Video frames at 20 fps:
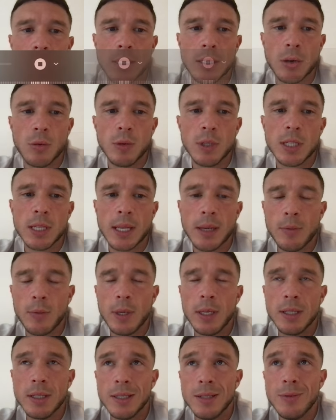So
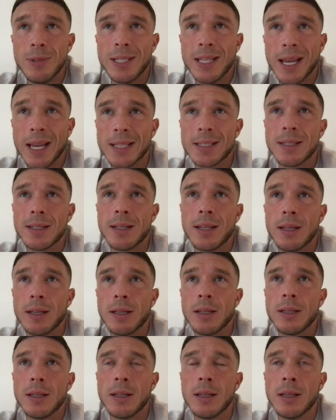we tested
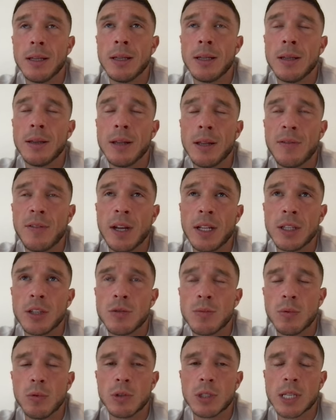the Advantage
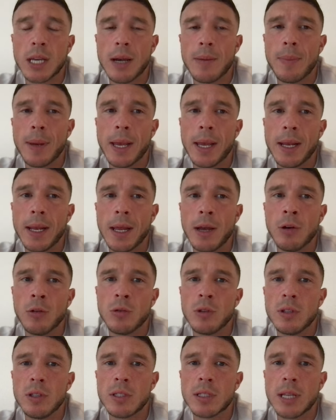Plus campaign out
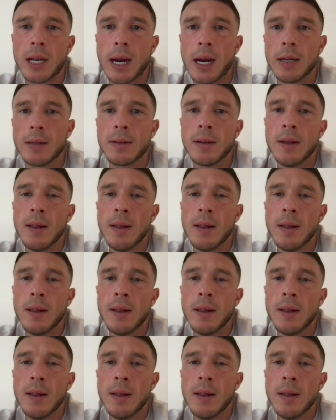to start,